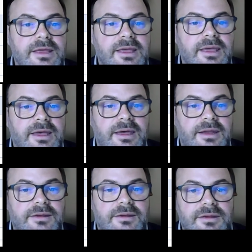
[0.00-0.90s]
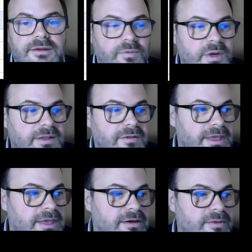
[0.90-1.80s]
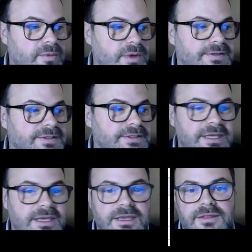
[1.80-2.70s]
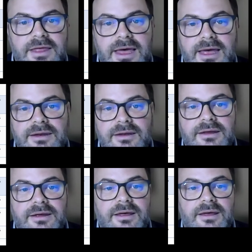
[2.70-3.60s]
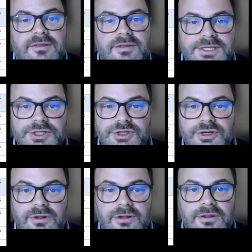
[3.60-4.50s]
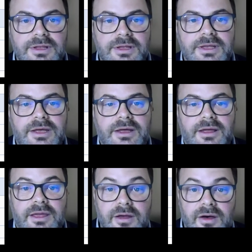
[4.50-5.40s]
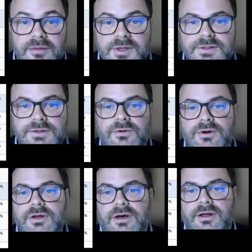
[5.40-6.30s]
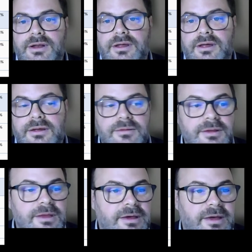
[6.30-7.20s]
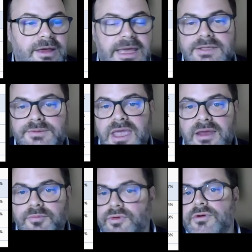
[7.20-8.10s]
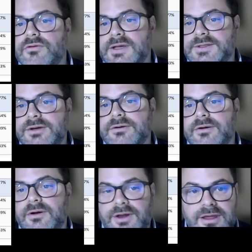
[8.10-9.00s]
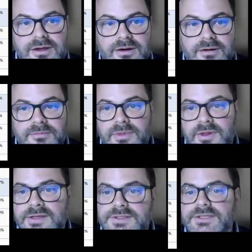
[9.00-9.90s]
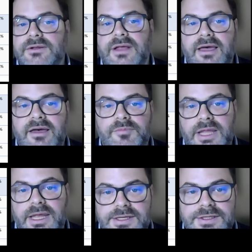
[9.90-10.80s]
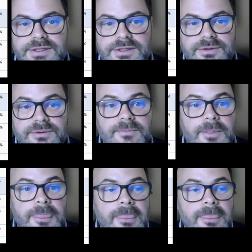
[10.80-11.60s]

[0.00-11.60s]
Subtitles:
And if we look here, we can see that the digital economy score in Uganda has made progress year on year, but they still have plenty to do.